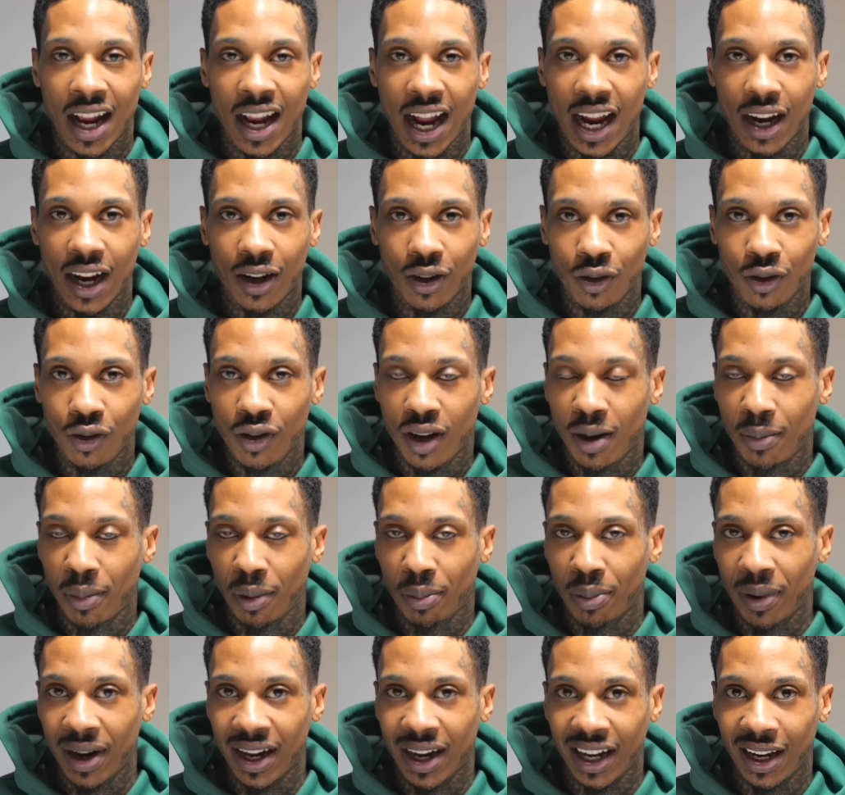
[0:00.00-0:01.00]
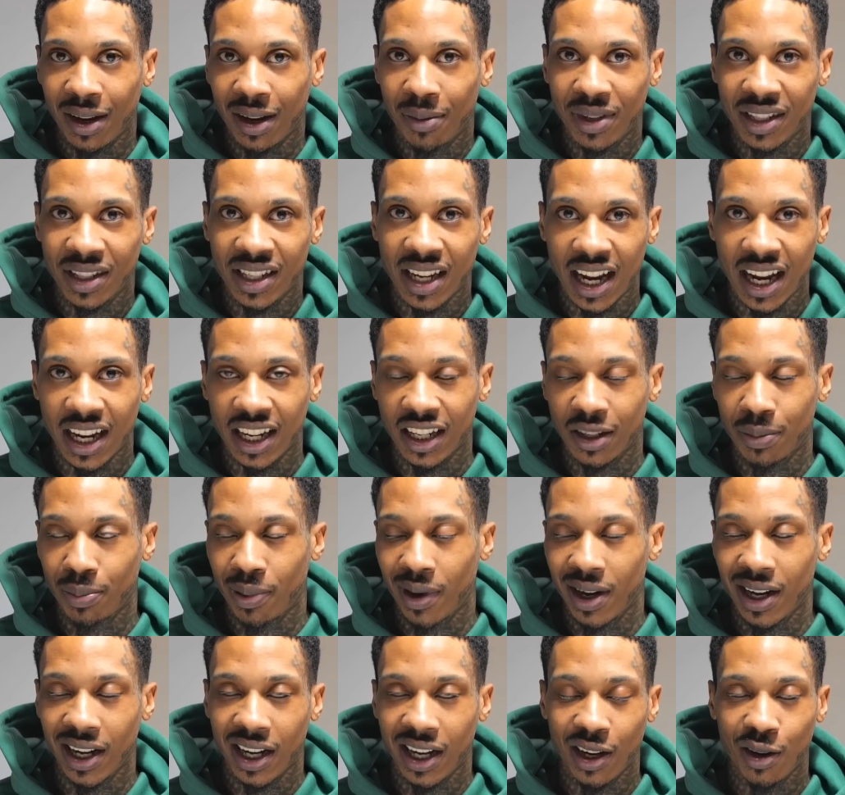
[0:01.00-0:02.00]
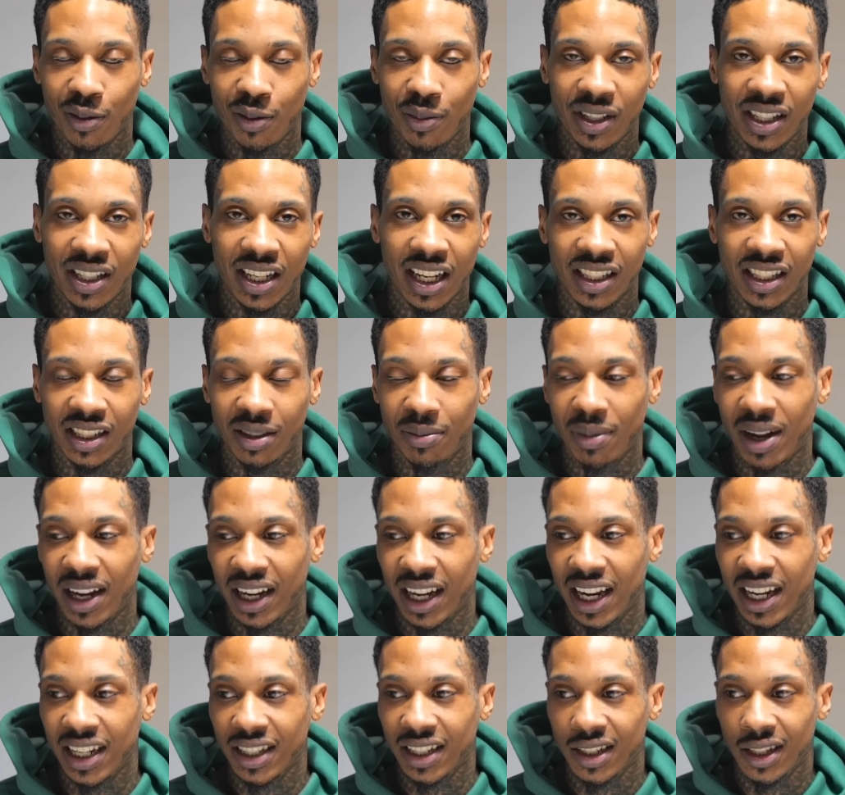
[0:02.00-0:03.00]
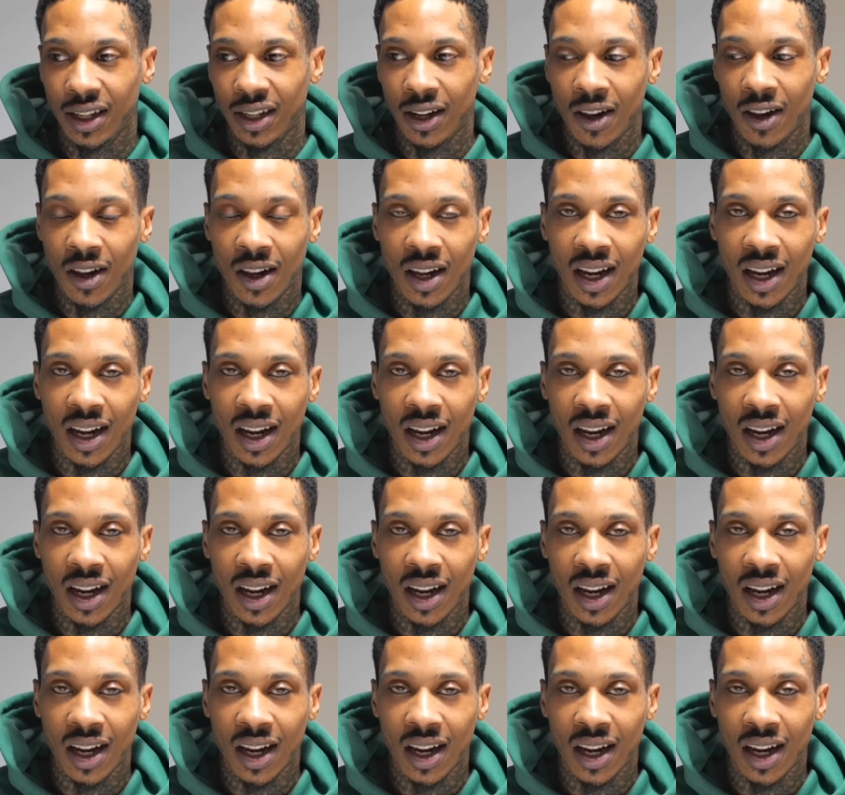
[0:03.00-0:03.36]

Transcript: I ain't gonna do nothing but prank him inside his prank. He gonna be testing my gangster.